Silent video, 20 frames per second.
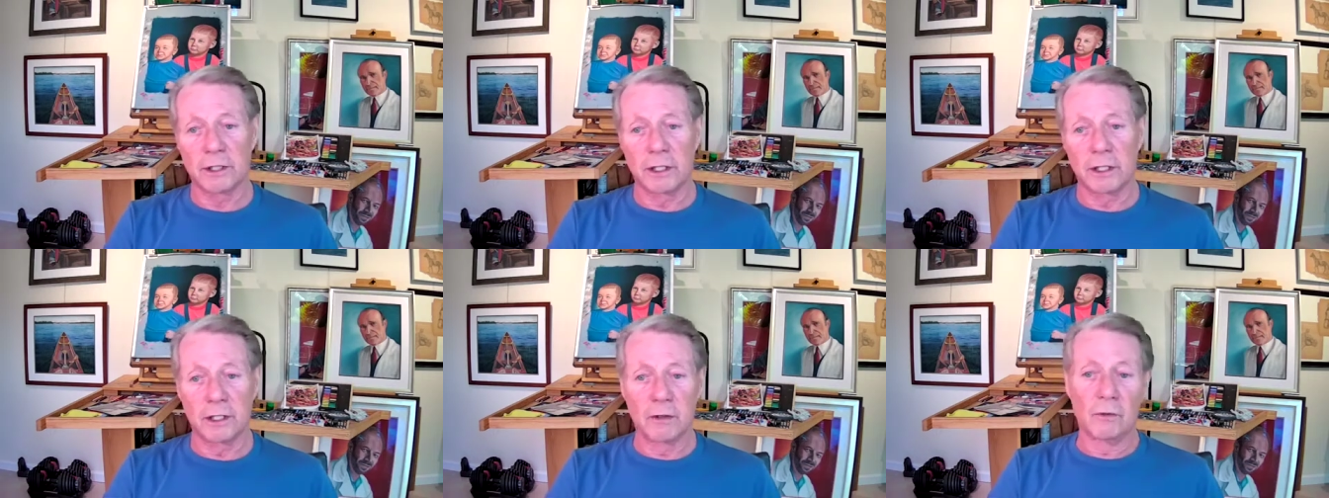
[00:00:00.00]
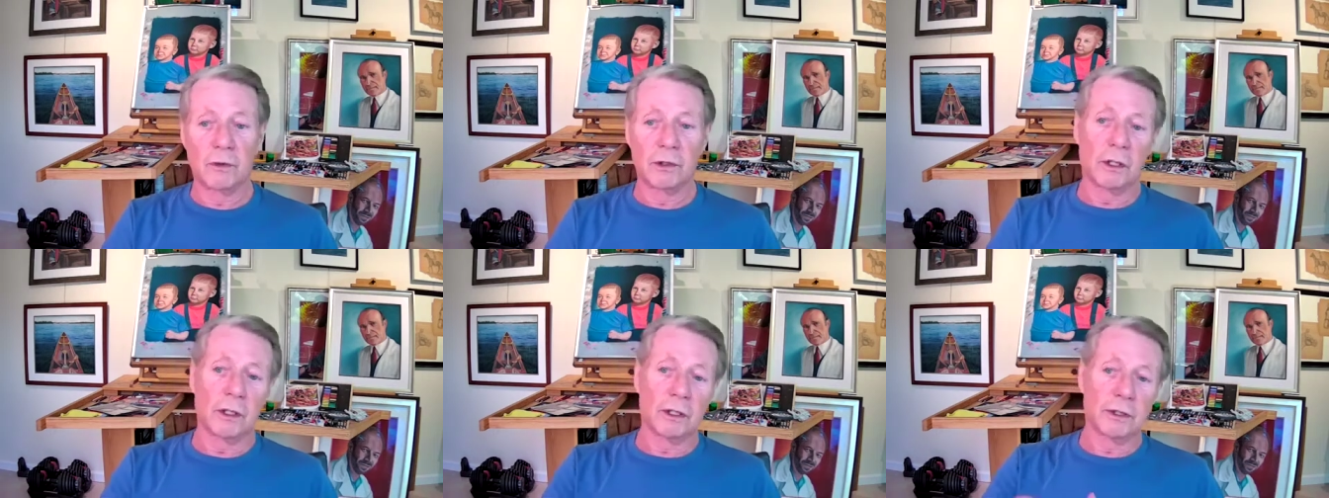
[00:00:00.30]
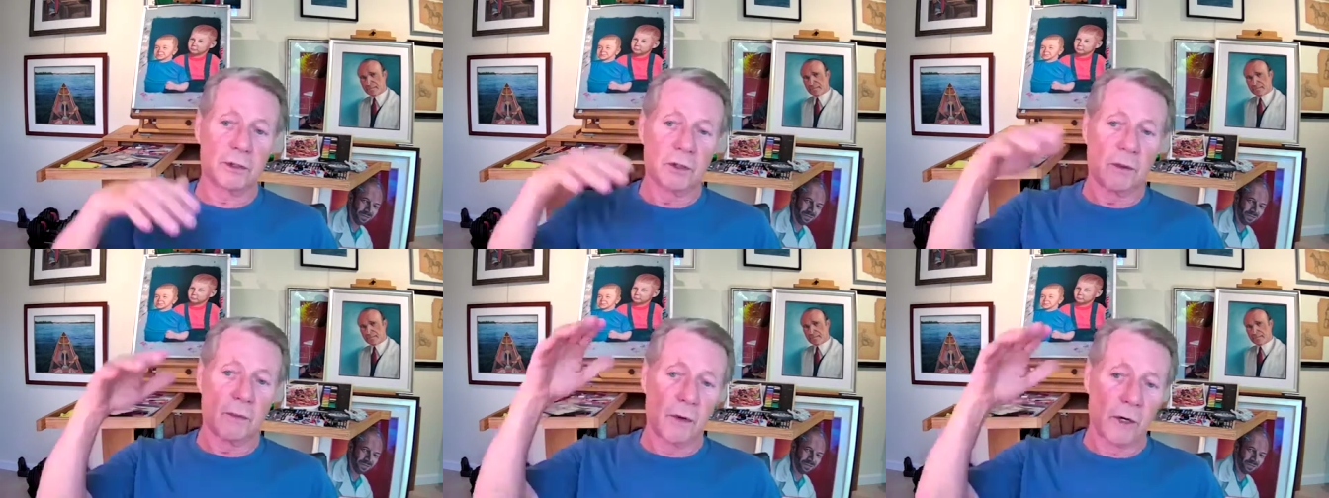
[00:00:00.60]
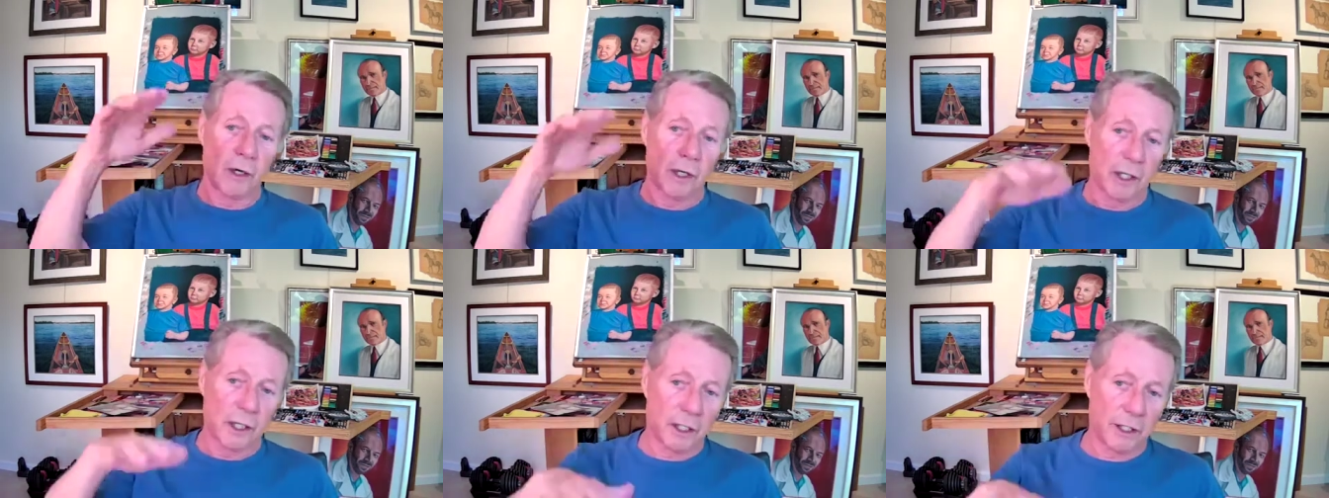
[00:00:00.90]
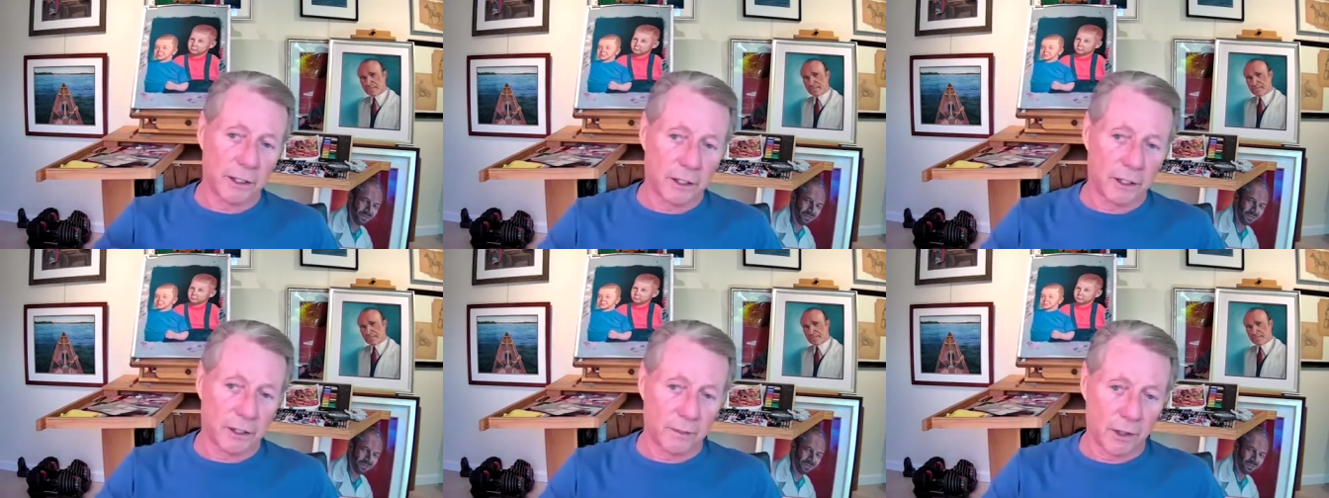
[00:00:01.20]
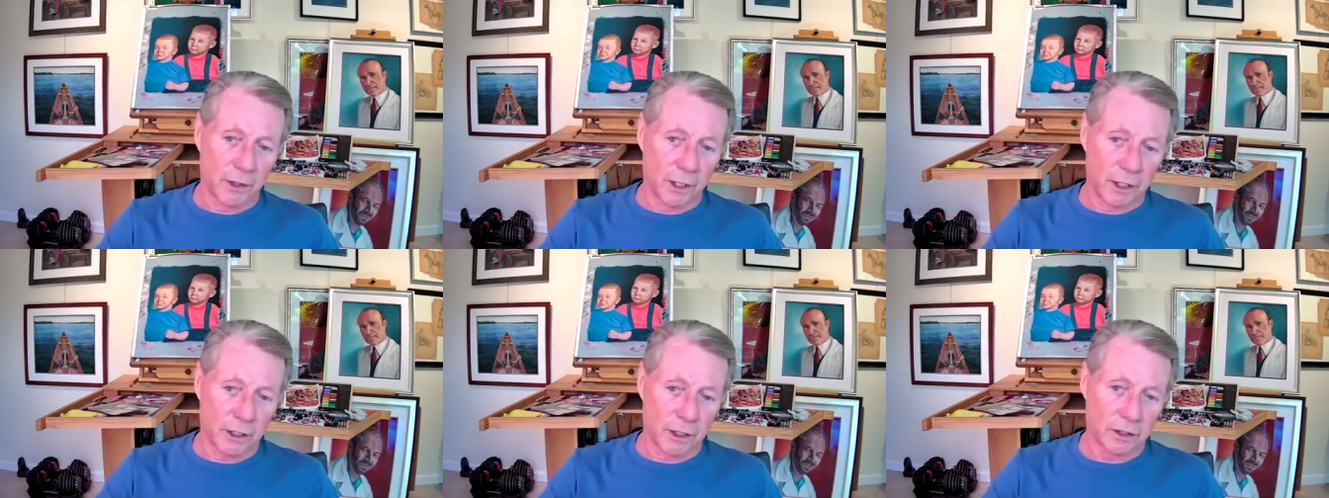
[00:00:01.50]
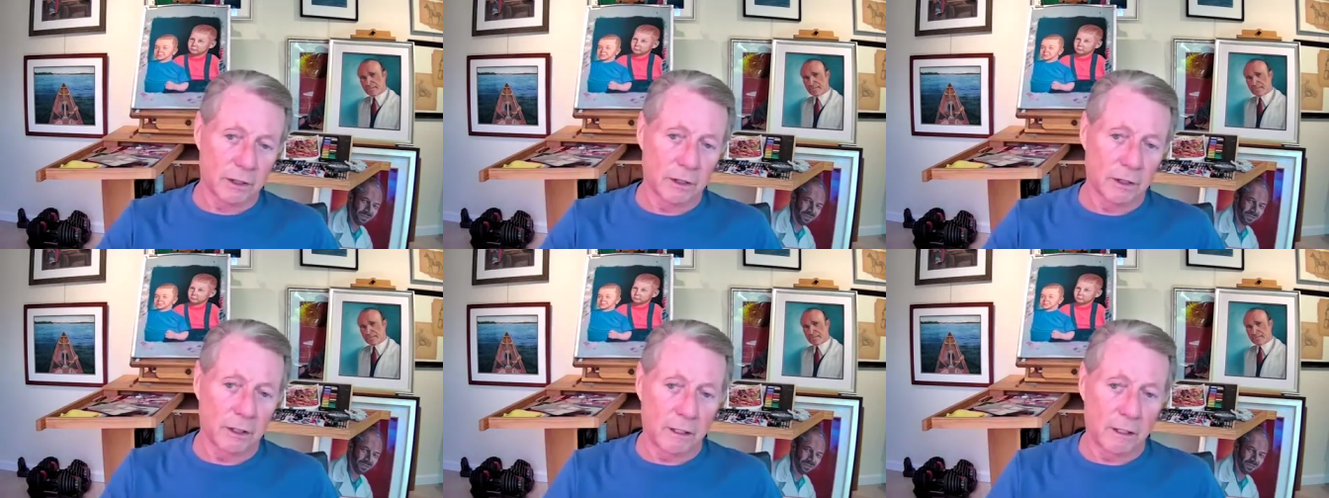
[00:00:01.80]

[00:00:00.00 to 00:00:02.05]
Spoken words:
then you would also markedly diminish